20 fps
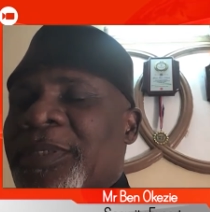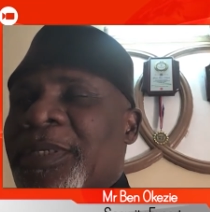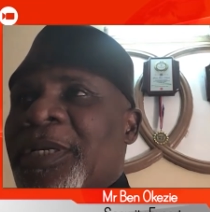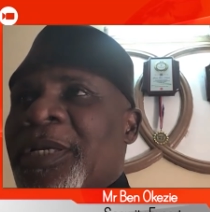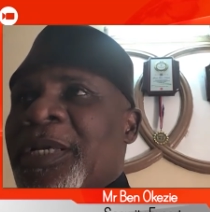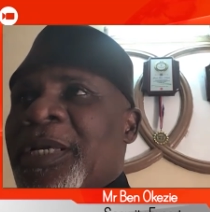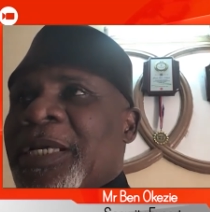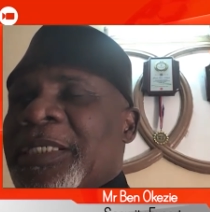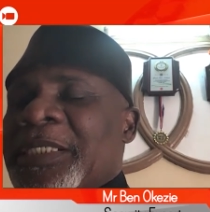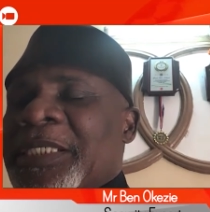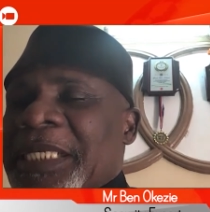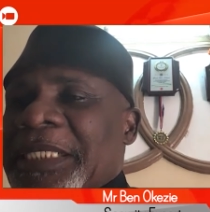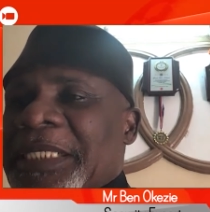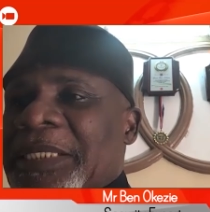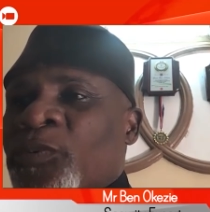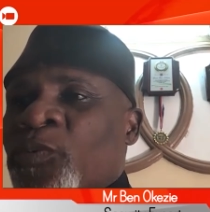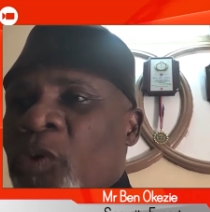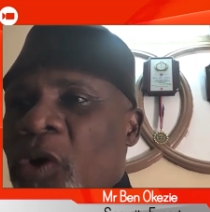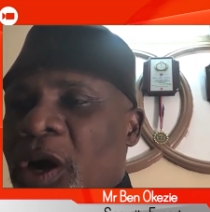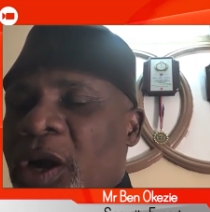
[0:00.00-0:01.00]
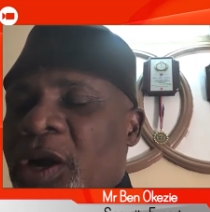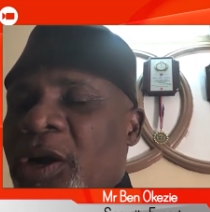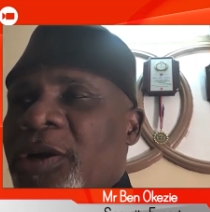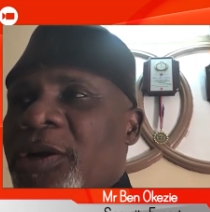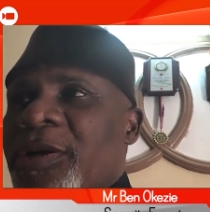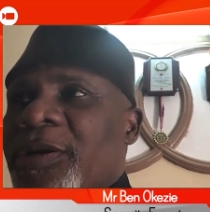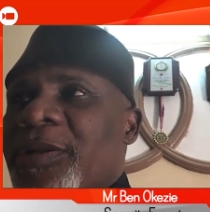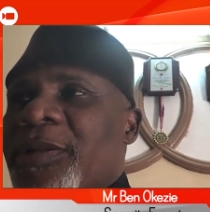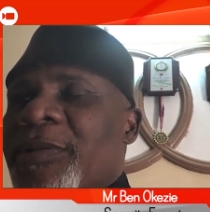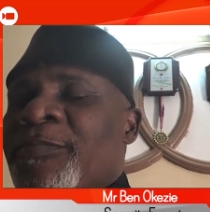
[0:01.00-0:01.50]
This work,
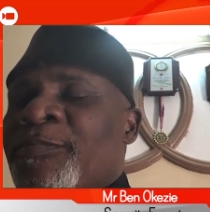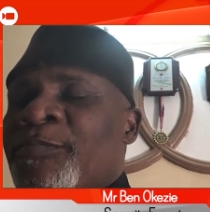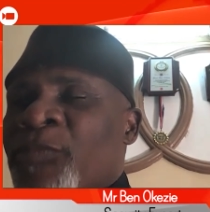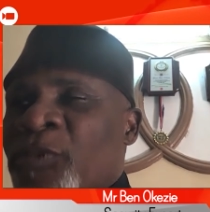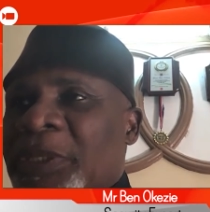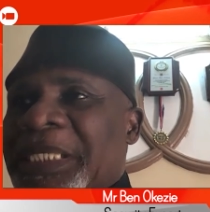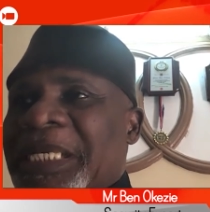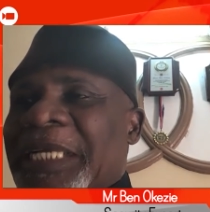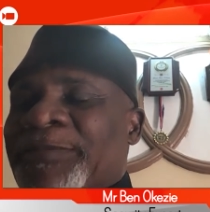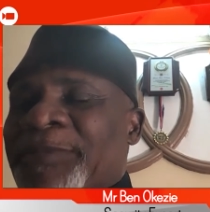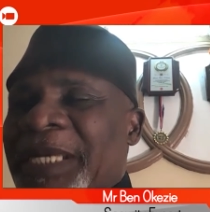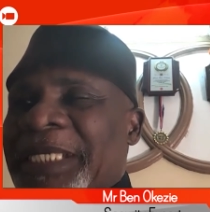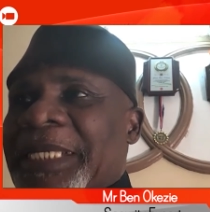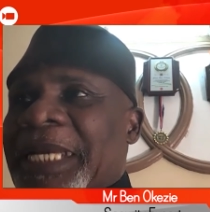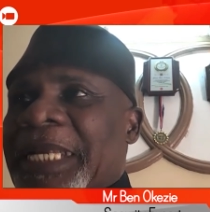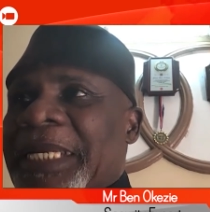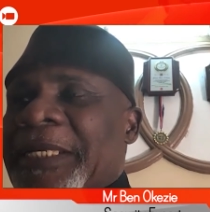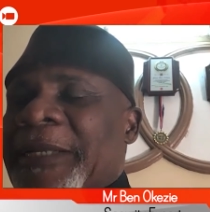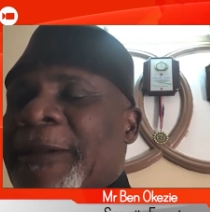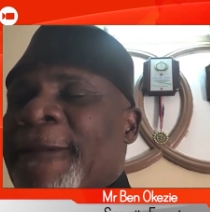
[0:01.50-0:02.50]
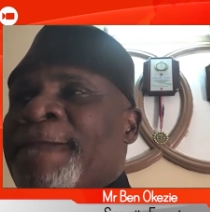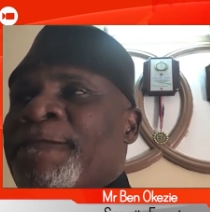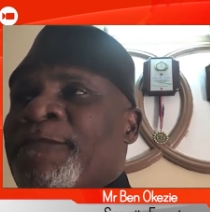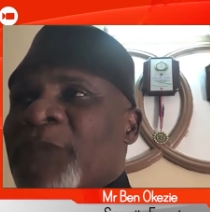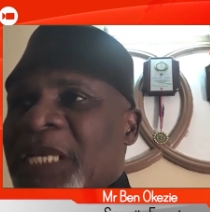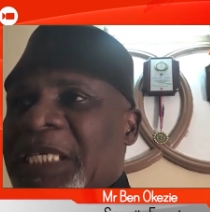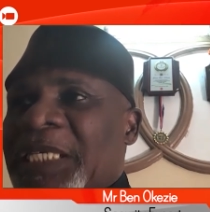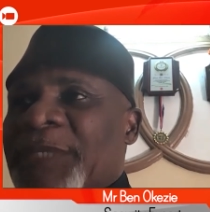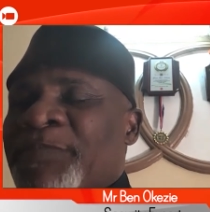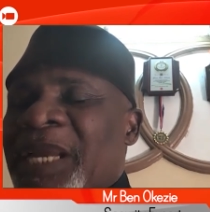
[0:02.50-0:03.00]
most especially,
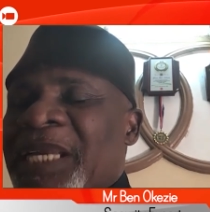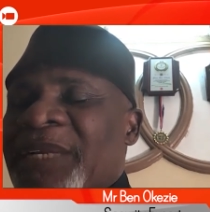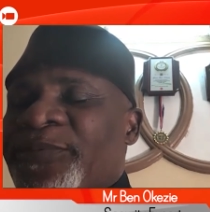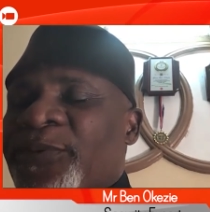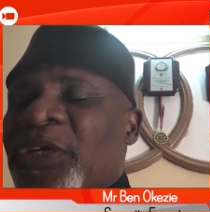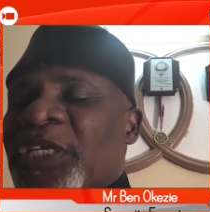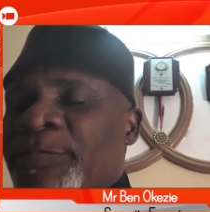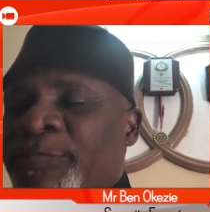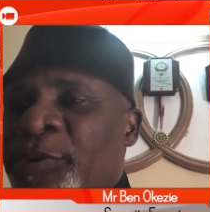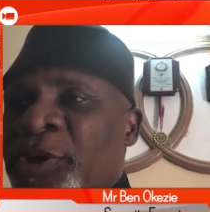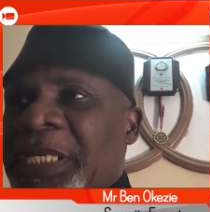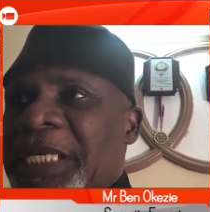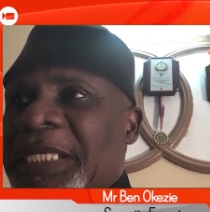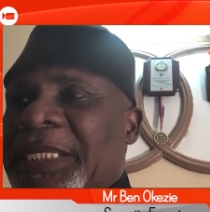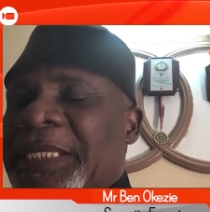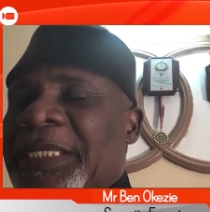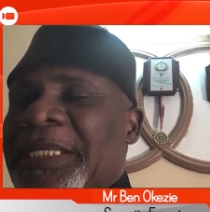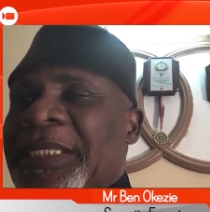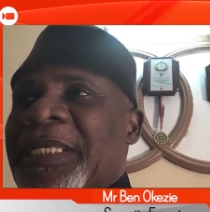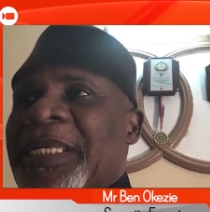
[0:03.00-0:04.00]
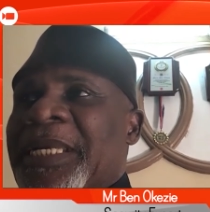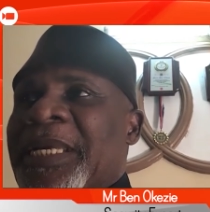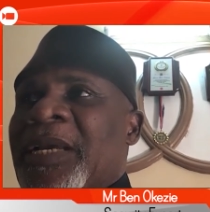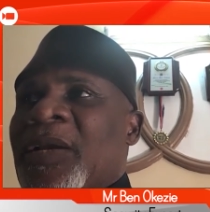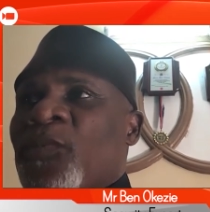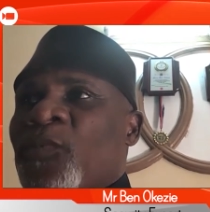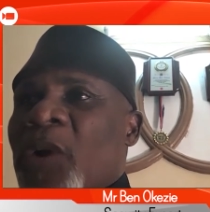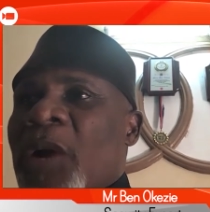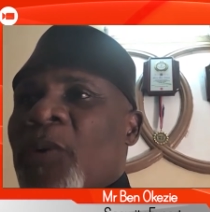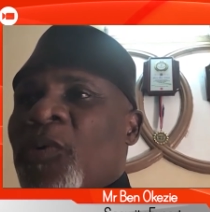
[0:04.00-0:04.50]
is meant for the police.
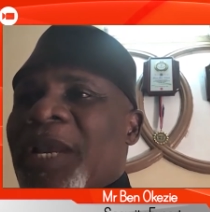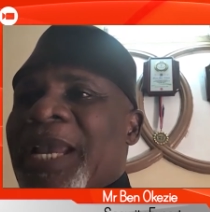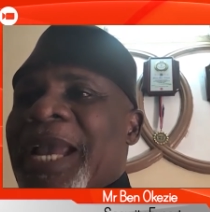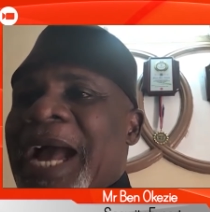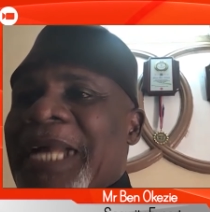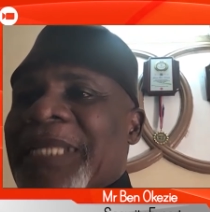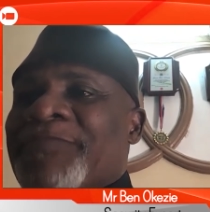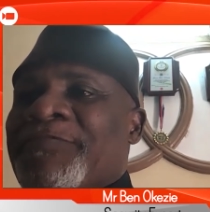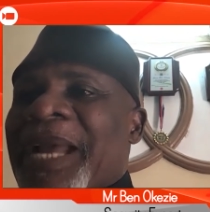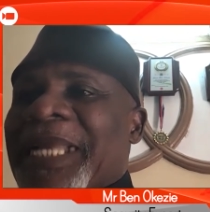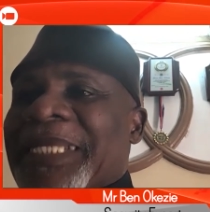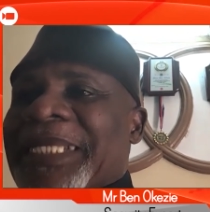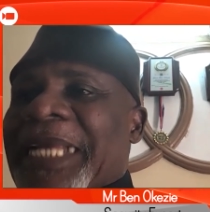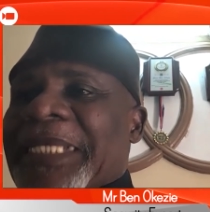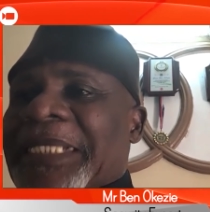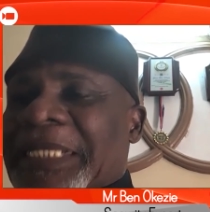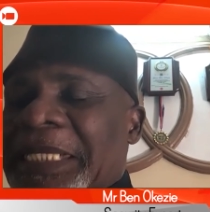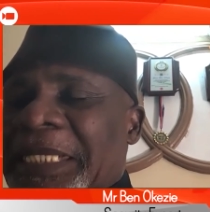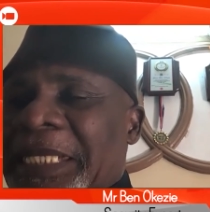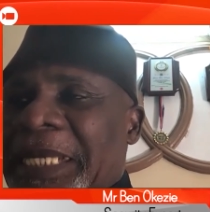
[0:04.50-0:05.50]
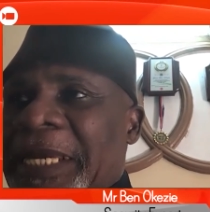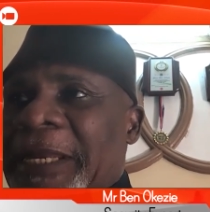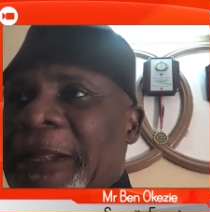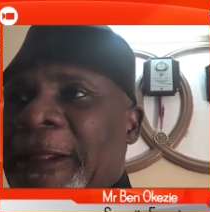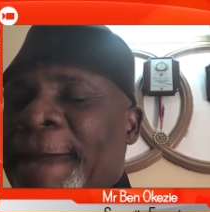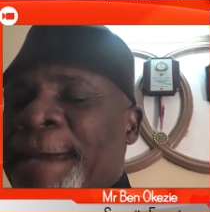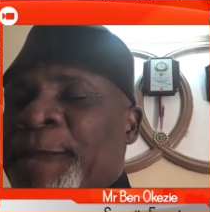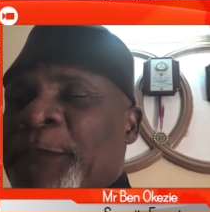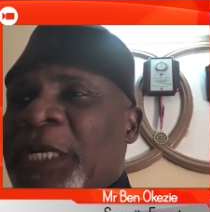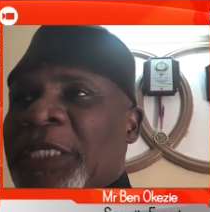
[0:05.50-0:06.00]
When we had Maitatsine
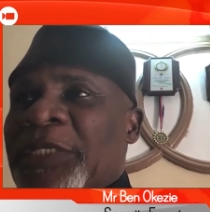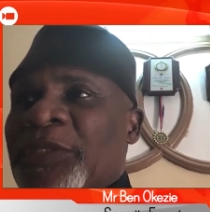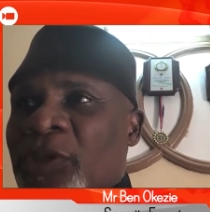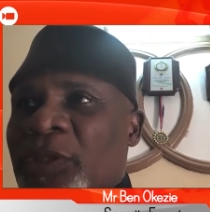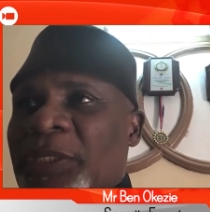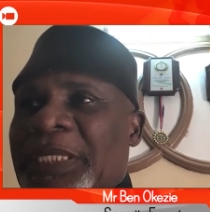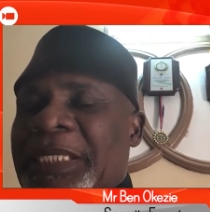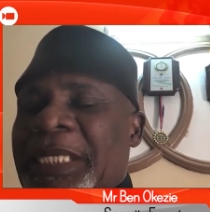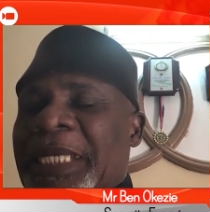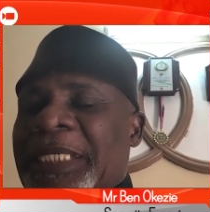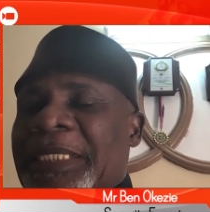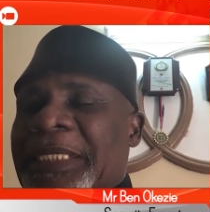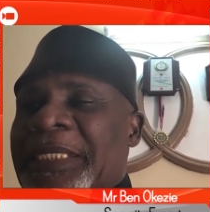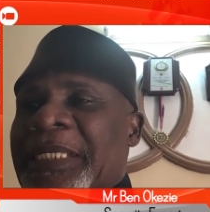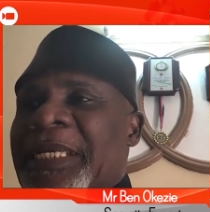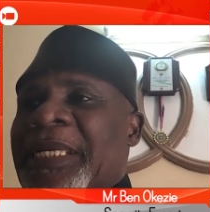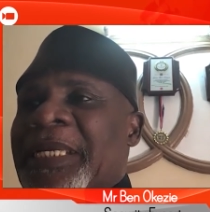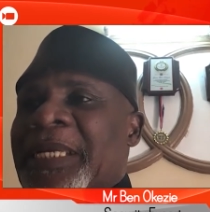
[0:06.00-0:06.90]
in those days,